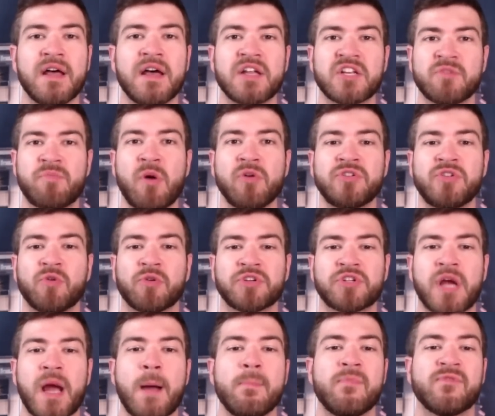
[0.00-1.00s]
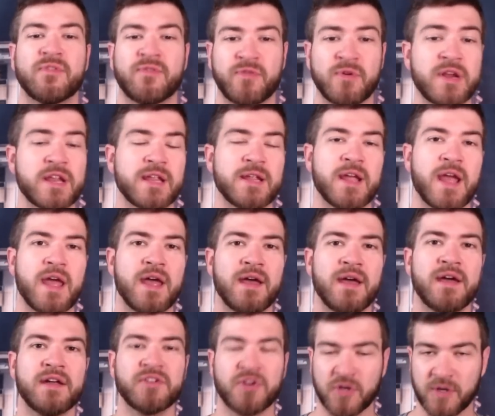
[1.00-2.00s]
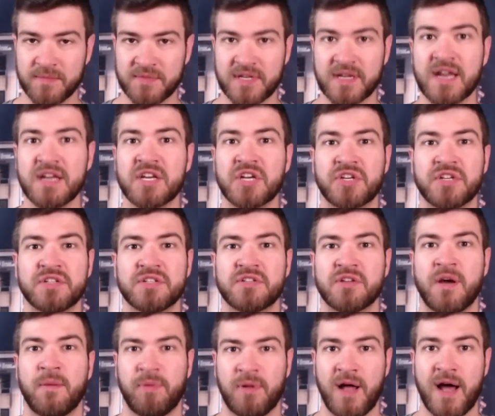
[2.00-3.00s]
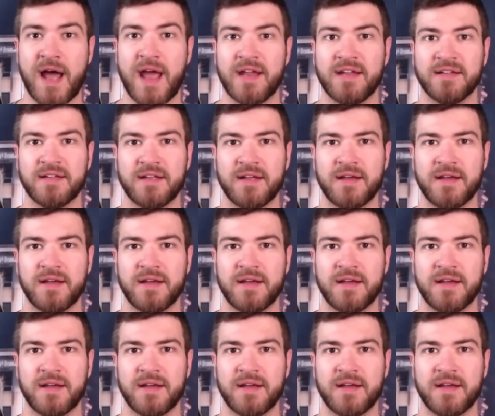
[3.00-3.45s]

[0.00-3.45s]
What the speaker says: to post your job for free. Terms and conditions apply.